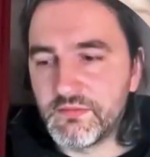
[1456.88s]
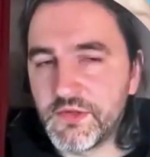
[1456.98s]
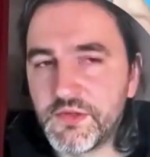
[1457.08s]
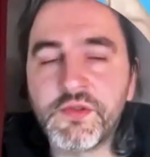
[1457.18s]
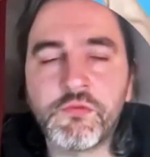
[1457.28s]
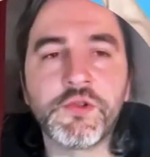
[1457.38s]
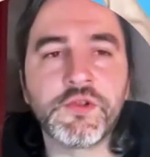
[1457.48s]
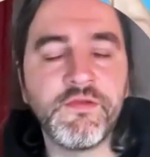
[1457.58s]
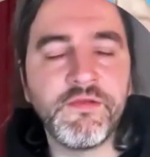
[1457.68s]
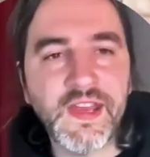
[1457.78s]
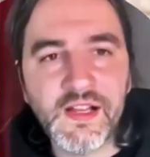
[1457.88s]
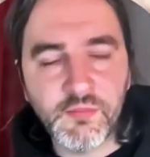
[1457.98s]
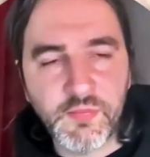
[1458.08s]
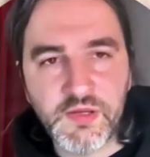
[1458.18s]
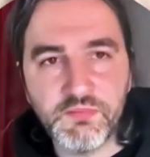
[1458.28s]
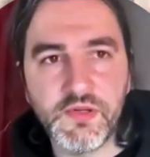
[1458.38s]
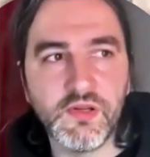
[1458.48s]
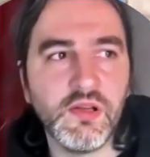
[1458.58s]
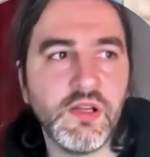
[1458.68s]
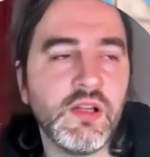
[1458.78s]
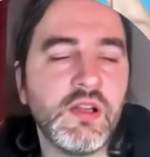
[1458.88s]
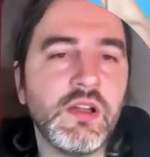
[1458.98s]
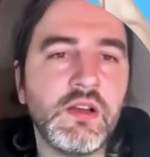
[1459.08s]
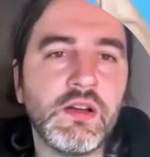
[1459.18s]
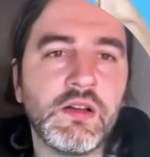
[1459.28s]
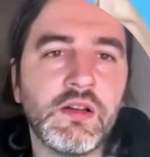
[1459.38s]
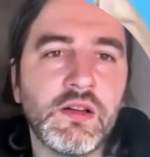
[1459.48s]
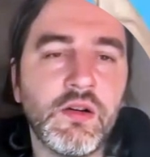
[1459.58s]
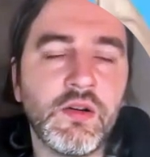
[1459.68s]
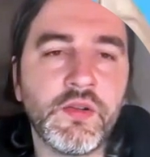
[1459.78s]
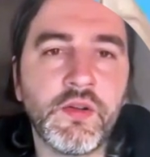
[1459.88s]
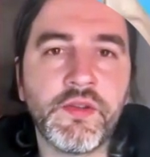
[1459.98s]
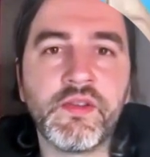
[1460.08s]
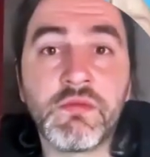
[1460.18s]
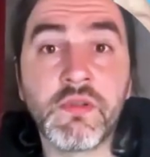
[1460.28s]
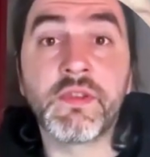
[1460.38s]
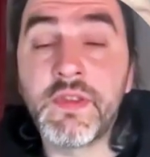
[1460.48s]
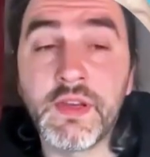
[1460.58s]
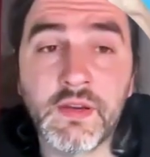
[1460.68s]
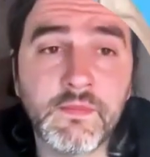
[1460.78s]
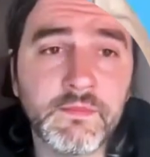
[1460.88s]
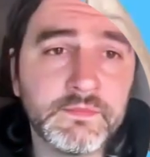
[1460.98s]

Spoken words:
you don't want to fail people on the wrong thing.